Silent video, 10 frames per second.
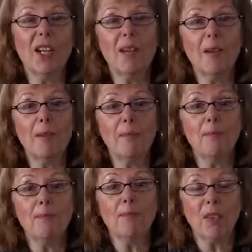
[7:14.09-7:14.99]

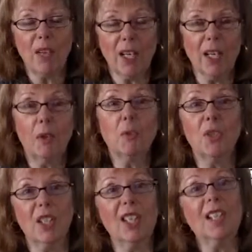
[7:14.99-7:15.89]
And we'll
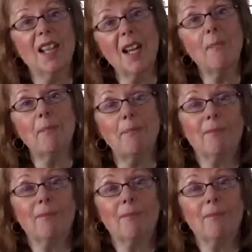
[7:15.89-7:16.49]
see you next time.